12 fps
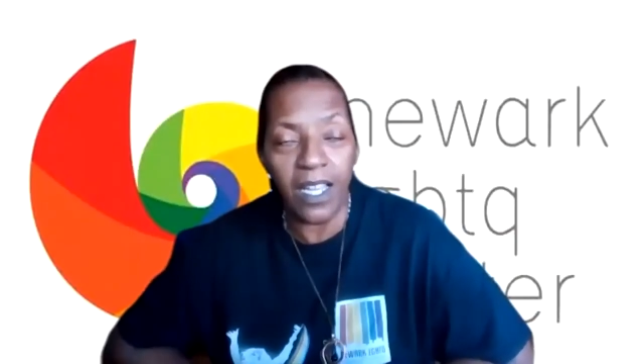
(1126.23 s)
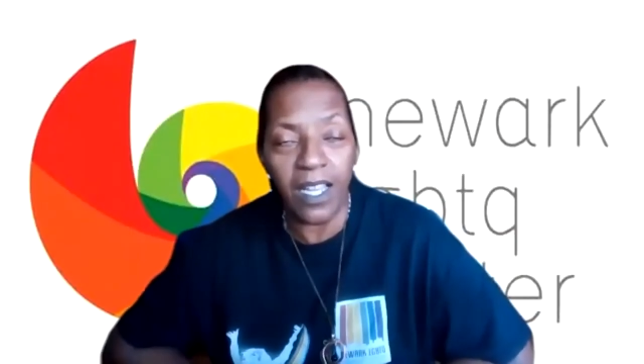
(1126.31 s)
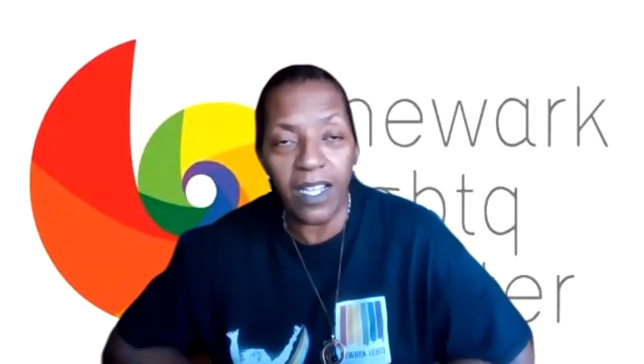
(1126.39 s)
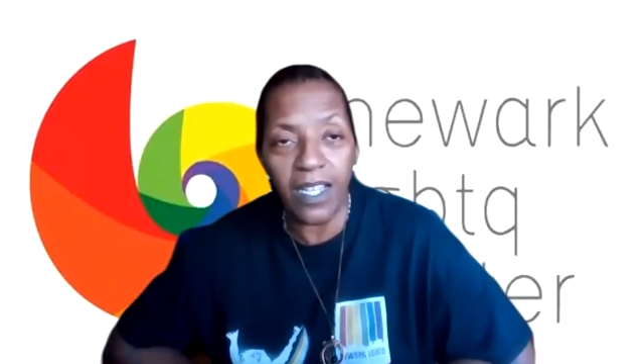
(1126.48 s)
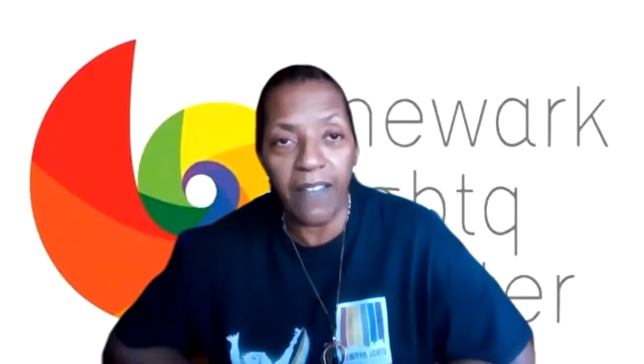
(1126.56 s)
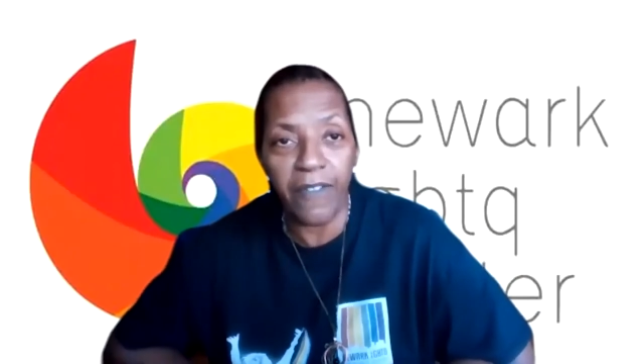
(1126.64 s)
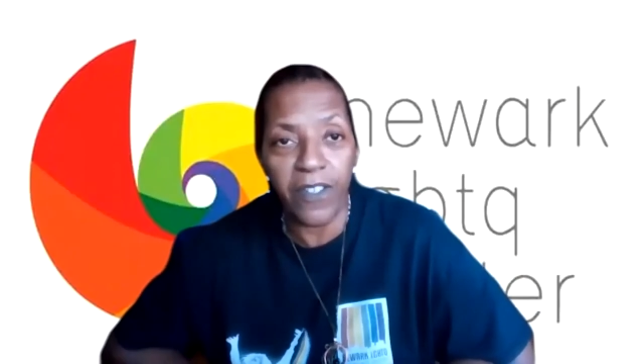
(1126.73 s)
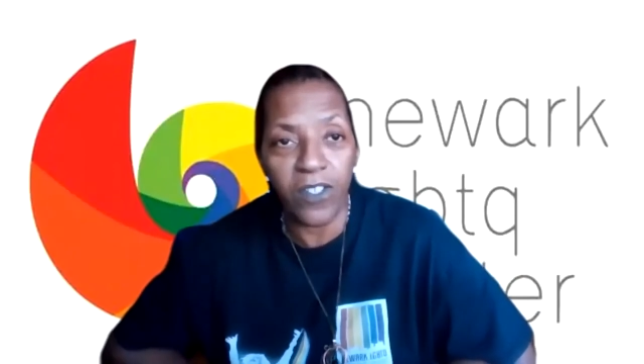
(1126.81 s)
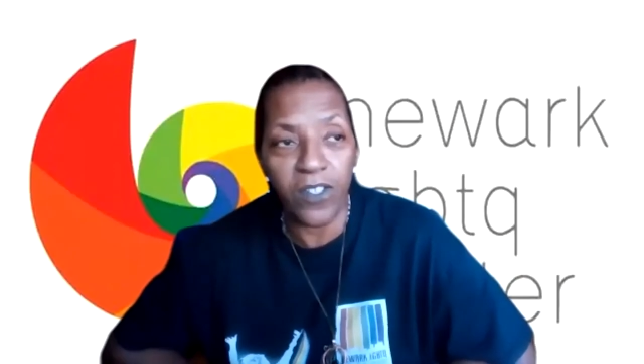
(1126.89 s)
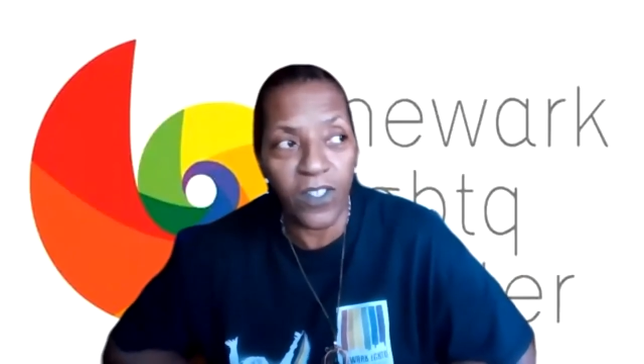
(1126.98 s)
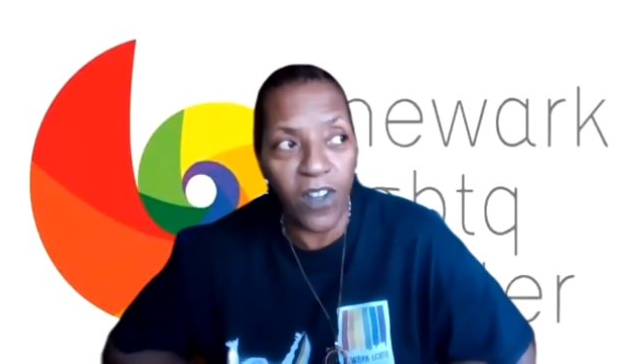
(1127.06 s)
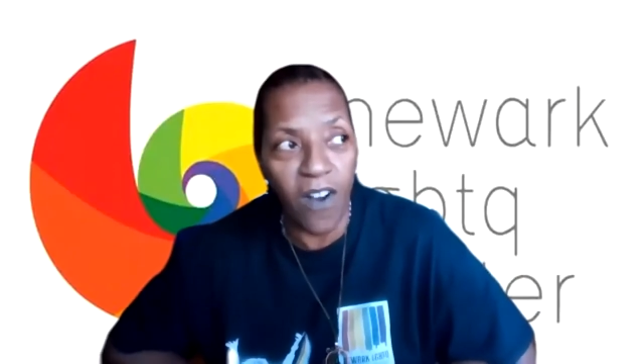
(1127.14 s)
left
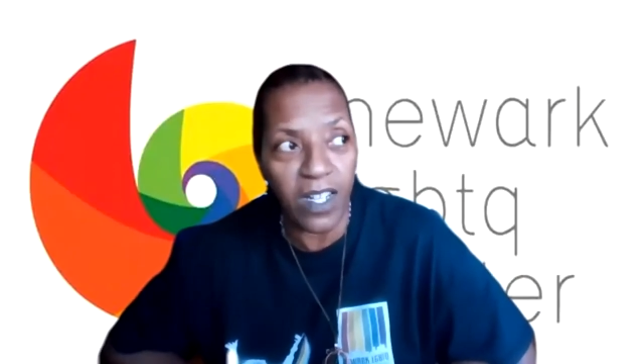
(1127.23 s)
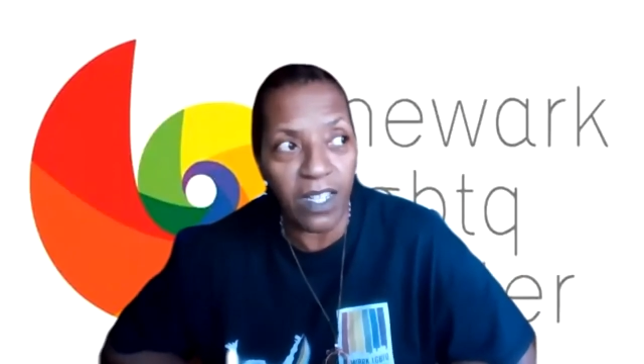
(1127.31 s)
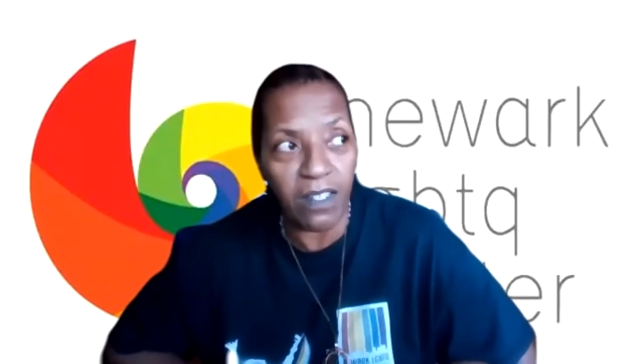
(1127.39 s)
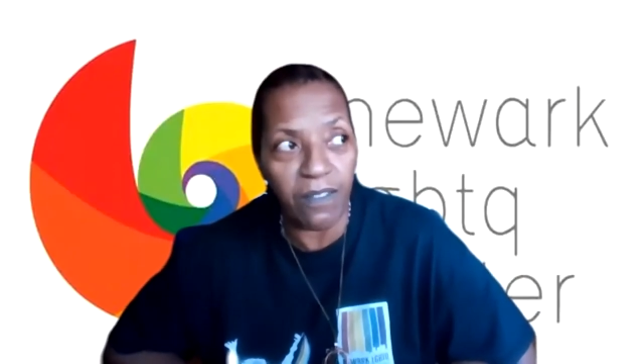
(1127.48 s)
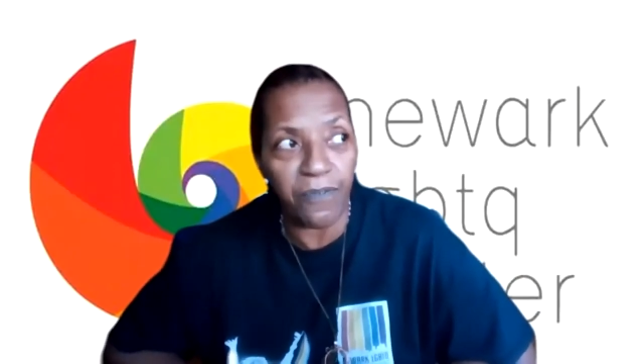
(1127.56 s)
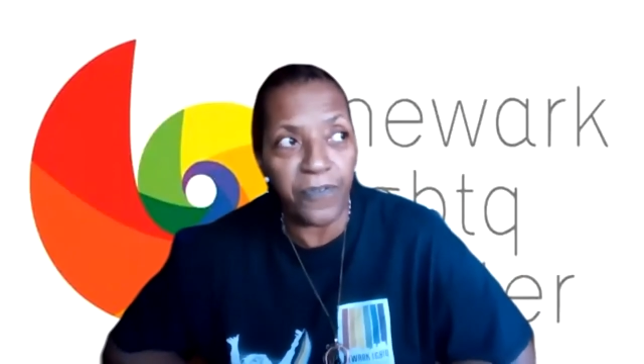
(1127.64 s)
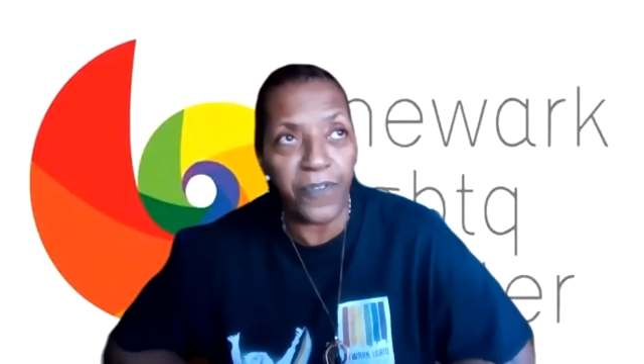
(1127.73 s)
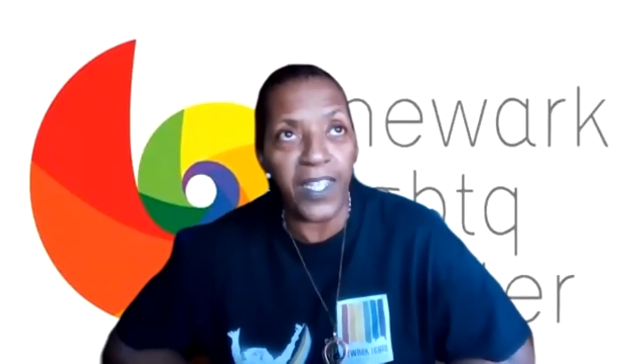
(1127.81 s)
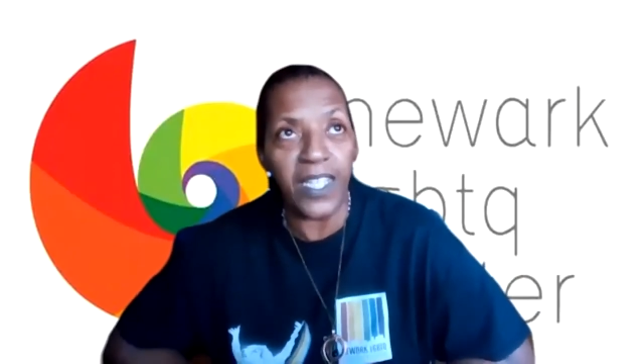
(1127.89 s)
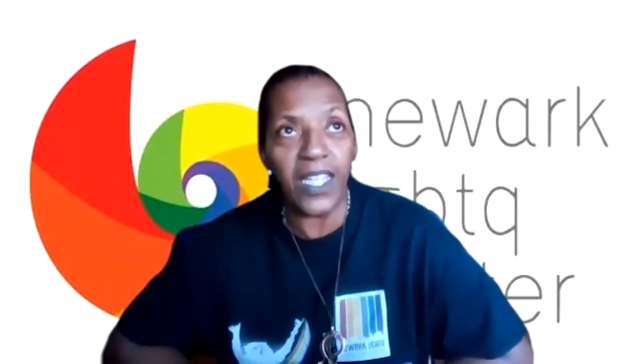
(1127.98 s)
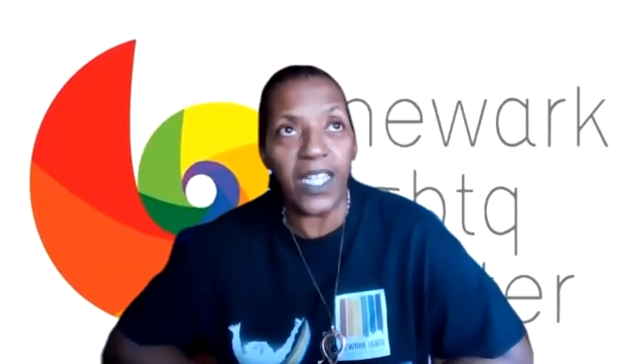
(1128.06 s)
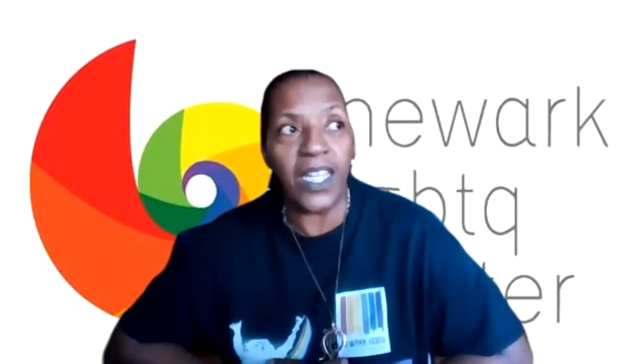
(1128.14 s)
Starlet
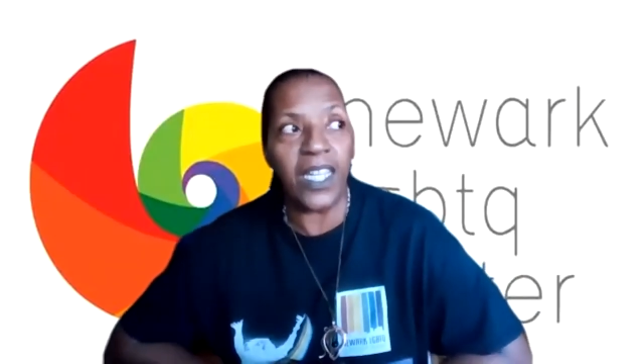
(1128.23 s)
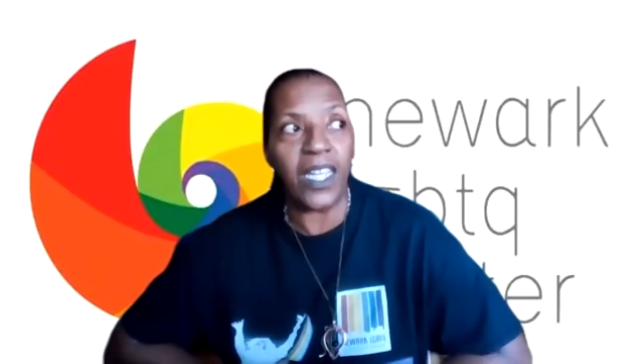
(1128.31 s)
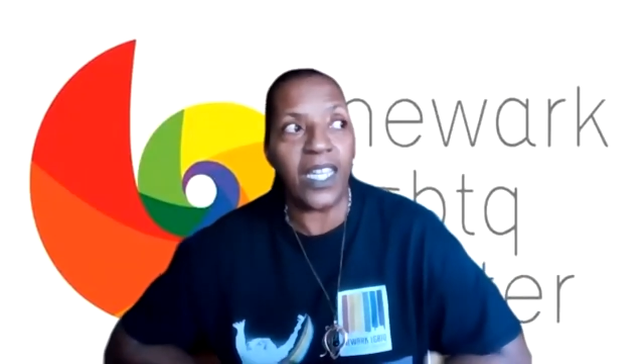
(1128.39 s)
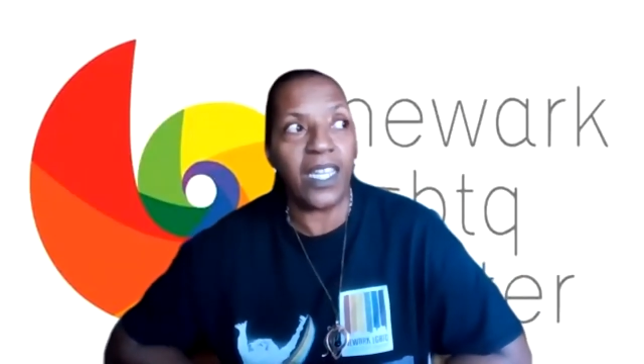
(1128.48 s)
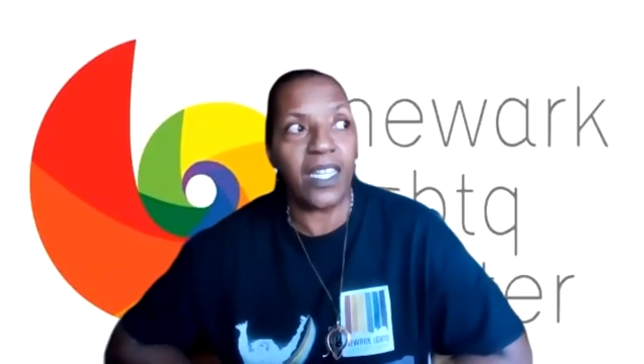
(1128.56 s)
feeling